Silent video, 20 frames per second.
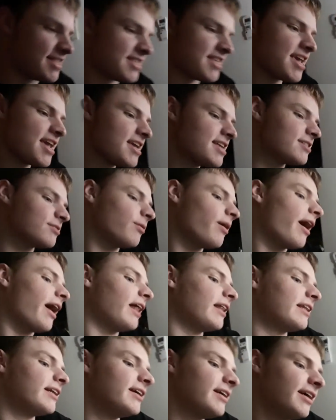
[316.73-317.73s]
a thing as
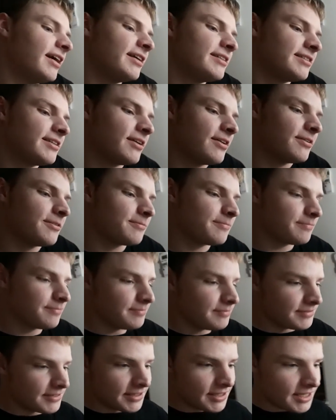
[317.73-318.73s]
well. So
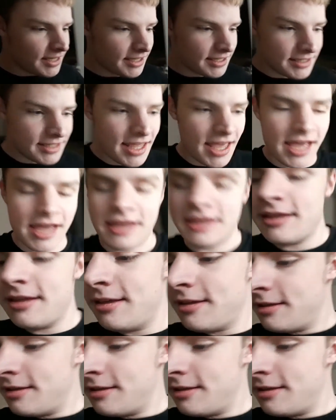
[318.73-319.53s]
yeah,